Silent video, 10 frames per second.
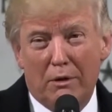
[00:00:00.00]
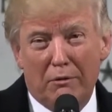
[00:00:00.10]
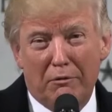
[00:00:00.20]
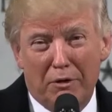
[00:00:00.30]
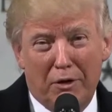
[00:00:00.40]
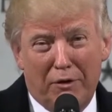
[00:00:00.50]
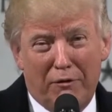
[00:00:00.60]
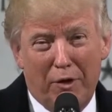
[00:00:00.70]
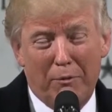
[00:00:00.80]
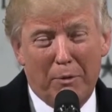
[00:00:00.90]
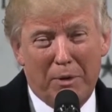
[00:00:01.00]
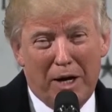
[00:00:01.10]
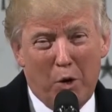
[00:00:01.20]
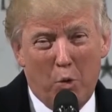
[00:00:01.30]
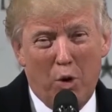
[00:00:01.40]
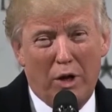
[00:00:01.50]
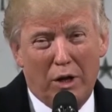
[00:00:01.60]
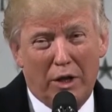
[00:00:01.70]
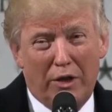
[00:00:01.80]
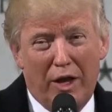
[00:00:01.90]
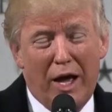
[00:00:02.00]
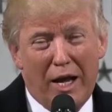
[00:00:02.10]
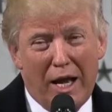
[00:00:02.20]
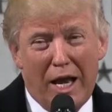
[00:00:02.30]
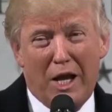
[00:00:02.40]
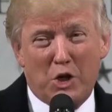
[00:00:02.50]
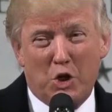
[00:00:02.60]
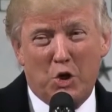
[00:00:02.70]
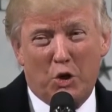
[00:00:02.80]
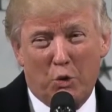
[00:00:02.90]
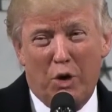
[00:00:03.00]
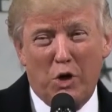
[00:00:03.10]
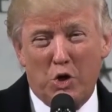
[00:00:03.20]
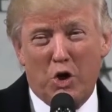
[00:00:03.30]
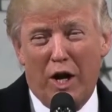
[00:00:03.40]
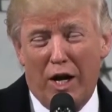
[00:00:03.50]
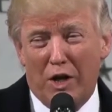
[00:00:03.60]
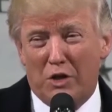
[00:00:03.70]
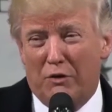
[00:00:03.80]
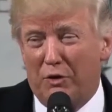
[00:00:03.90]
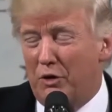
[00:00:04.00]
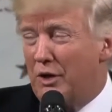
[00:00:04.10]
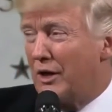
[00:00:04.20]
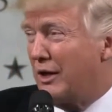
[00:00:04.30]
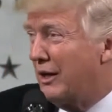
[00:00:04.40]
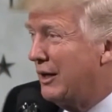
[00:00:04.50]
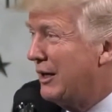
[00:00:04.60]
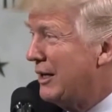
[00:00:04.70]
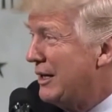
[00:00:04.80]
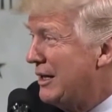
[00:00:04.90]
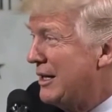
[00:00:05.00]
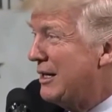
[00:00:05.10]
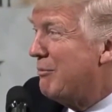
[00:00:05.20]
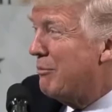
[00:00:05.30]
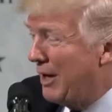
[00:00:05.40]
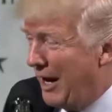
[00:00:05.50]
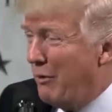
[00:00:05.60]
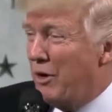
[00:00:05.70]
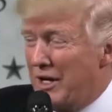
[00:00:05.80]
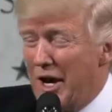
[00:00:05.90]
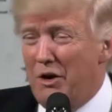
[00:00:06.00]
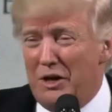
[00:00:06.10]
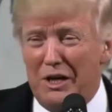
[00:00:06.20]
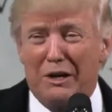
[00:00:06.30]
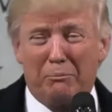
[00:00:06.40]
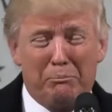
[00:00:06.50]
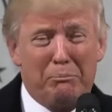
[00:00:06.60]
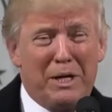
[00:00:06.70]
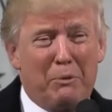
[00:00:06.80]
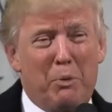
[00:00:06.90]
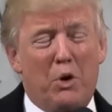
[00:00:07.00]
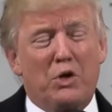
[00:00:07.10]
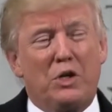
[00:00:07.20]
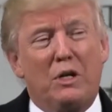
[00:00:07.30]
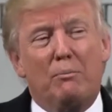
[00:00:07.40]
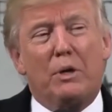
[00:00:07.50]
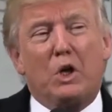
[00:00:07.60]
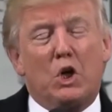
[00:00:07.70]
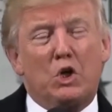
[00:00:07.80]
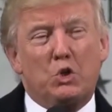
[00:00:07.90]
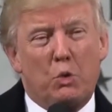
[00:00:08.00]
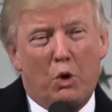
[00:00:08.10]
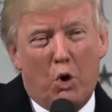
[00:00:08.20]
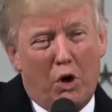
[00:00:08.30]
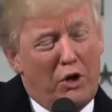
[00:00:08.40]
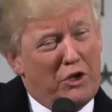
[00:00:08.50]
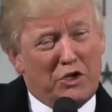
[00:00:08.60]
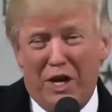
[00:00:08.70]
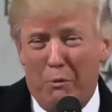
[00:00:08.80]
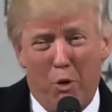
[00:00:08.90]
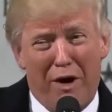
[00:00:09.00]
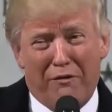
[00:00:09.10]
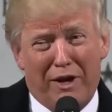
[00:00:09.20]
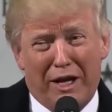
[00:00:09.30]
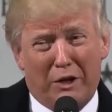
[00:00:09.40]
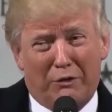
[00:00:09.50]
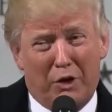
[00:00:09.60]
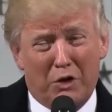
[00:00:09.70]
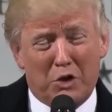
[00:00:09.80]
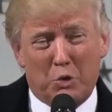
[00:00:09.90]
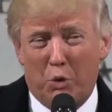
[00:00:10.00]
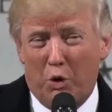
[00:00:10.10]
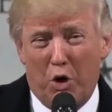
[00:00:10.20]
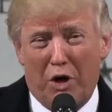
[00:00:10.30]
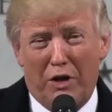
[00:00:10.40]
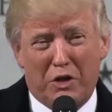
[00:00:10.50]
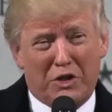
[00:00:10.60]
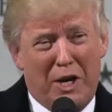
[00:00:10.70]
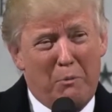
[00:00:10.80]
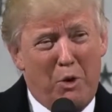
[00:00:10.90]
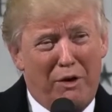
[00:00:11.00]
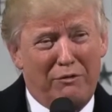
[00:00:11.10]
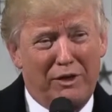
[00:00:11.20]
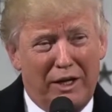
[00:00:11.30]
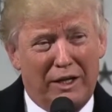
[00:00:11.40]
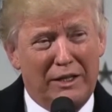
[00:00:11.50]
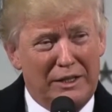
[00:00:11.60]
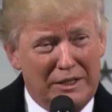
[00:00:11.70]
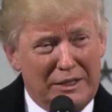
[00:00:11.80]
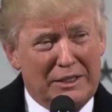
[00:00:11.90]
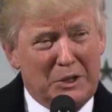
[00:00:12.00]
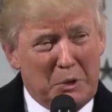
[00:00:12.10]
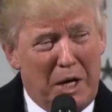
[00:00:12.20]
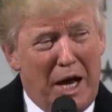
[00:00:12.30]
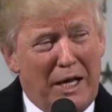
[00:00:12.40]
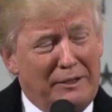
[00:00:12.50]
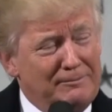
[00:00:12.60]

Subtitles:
voted for me, but I will not ask you to raise your hands if you did. But I would guarantee a big portion, because we're all on the same wavelength, folks. We're all on the same wavelength, right?